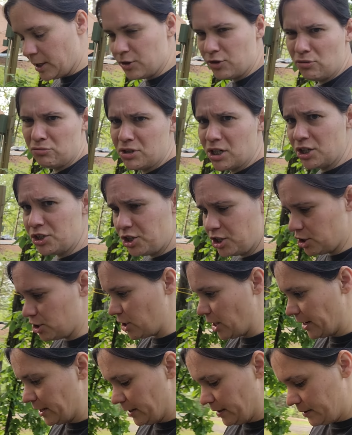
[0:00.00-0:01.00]
Yeah, don't touch it,
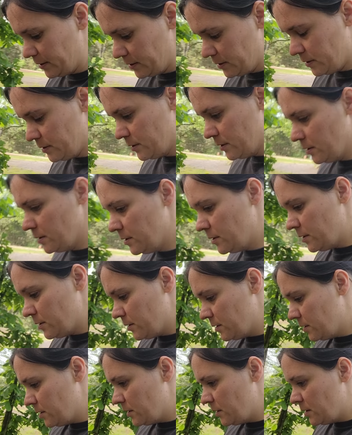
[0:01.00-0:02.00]
Jana.
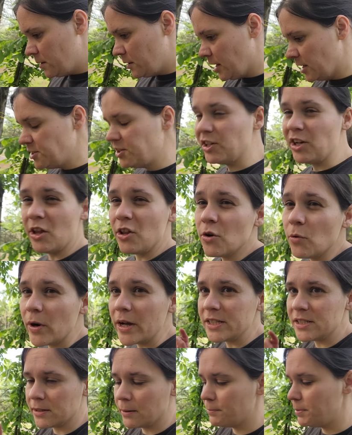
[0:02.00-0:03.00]
That's another
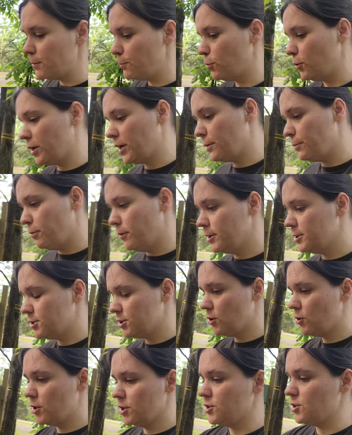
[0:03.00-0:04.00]
way some people get
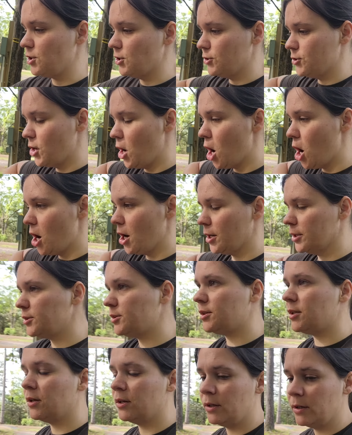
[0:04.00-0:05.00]
poison oak is their
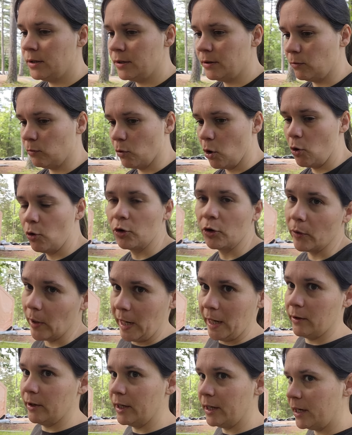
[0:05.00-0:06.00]
dogs oh, rolling
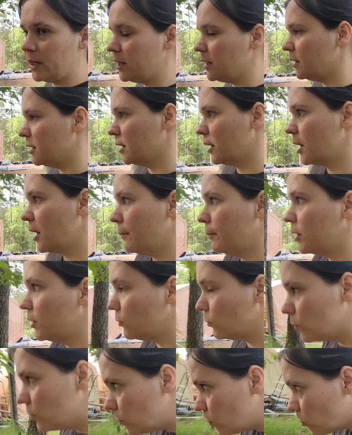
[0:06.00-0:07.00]
around in it and then
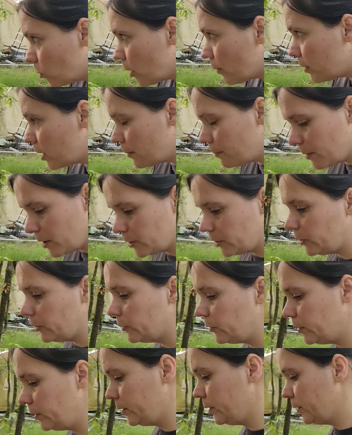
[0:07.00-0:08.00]
coming and rubbing up on
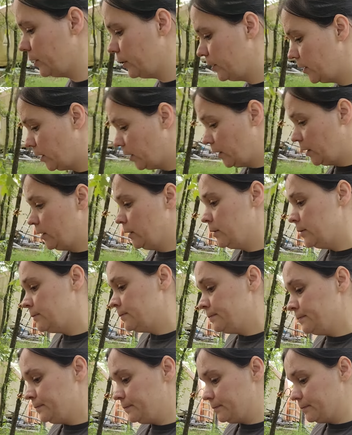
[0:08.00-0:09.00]
you. Yep.
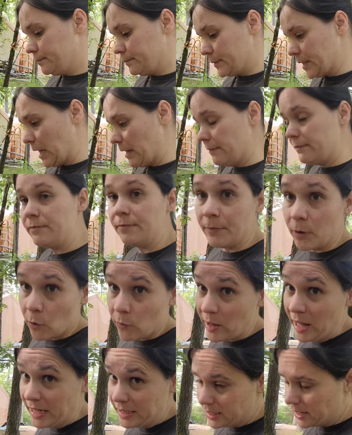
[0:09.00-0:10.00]
I've
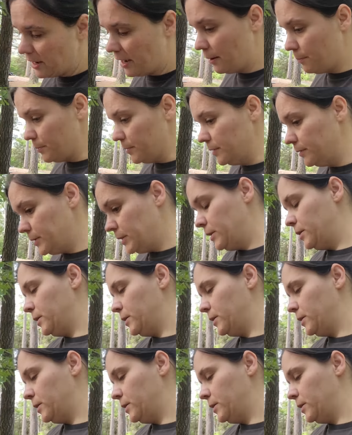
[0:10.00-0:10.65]
known that to happen.